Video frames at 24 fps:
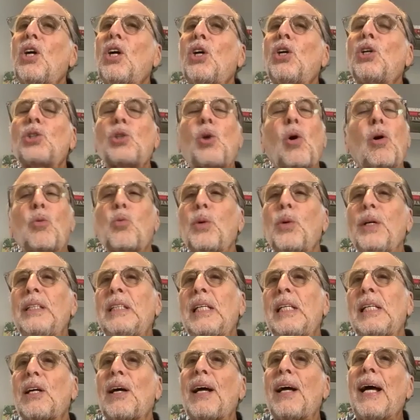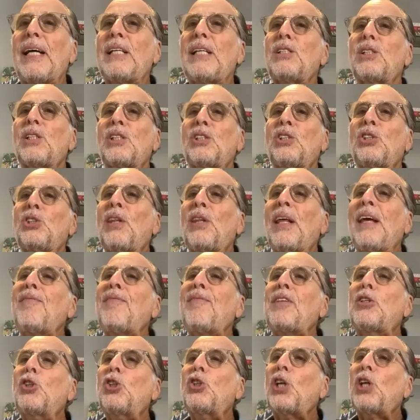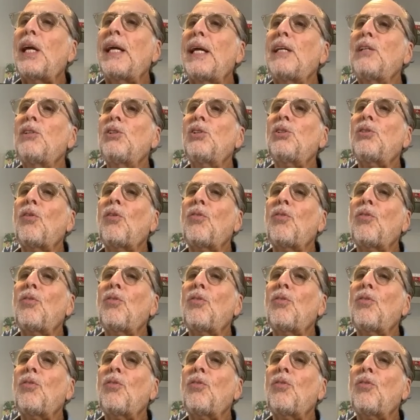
So a retailer have to change